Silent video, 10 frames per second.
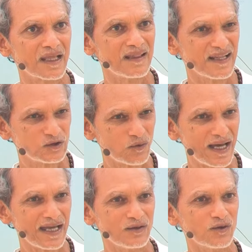That's
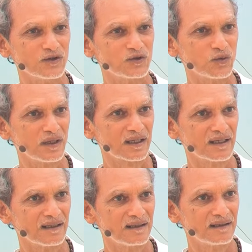why I do this work.
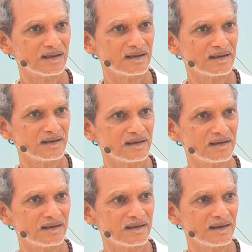
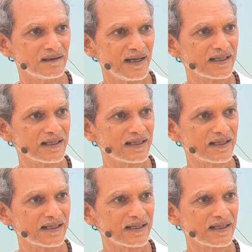I